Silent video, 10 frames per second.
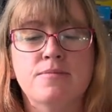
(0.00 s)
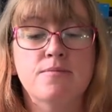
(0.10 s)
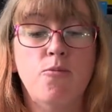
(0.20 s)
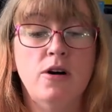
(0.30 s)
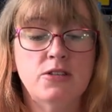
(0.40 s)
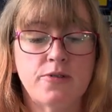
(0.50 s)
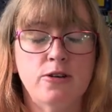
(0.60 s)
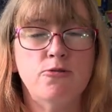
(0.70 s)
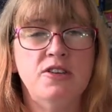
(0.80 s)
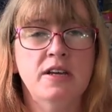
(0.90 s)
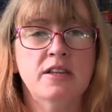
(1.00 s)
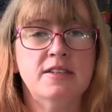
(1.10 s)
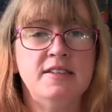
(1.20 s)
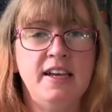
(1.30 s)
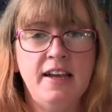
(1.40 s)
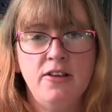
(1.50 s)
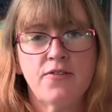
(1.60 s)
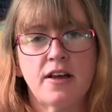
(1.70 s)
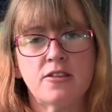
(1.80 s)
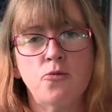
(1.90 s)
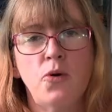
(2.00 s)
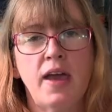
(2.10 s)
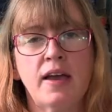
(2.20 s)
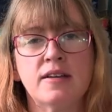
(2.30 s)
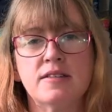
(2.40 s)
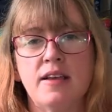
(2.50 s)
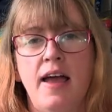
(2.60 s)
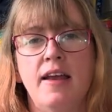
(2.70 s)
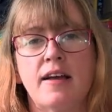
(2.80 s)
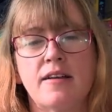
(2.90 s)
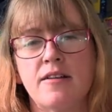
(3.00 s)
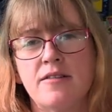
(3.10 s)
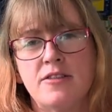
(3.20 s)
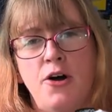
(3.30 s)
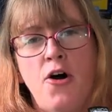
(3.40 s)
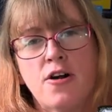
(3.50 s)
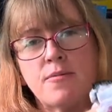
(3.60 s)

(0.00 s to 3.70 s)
ones where you sit in the seat and you've got the wings and the arm